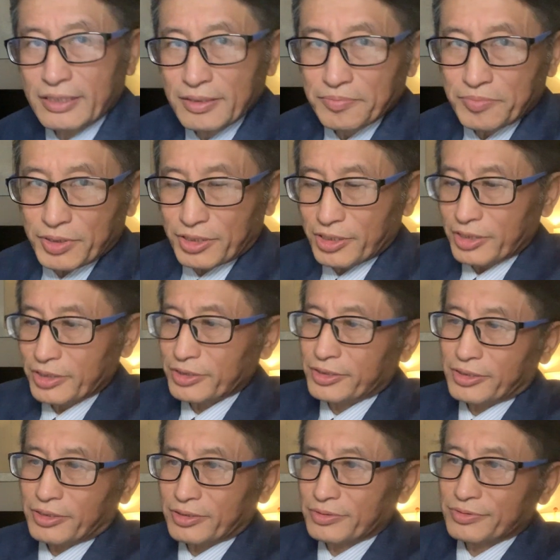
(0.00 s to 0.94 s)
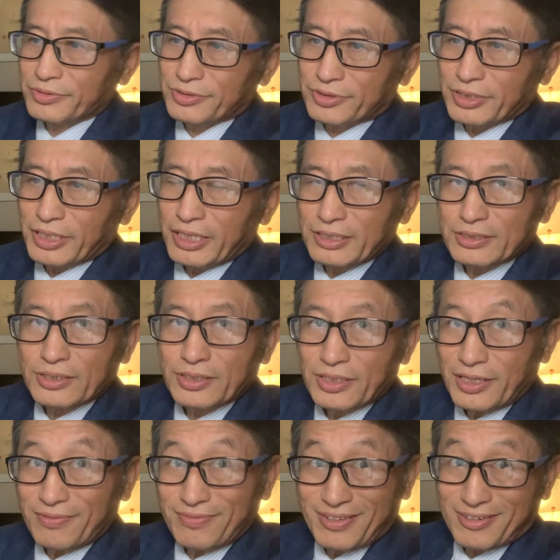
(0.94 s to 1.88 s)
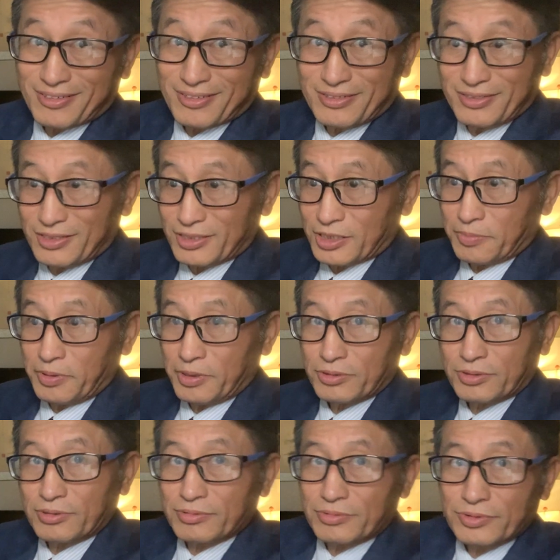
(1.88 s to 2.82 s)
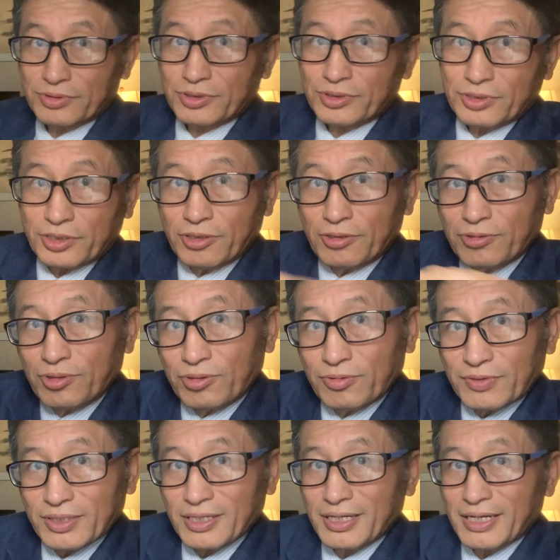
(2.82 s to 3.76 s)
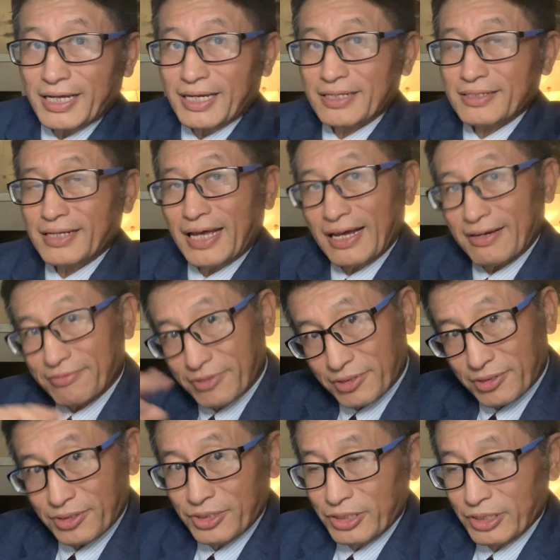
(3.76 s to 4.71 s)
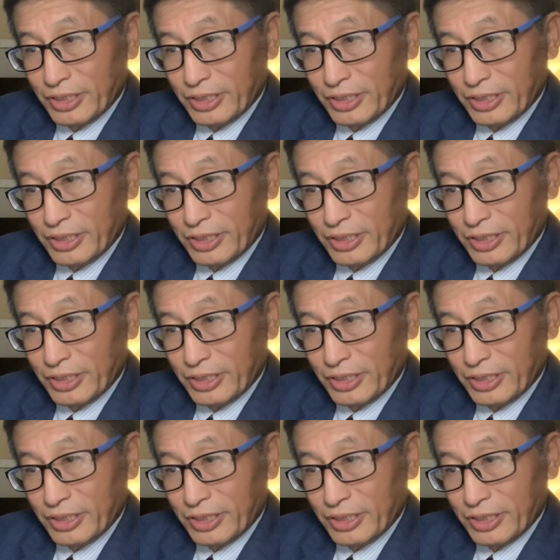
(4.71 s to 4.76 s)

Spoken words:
Because there are things, if they're supposed to go over the land after,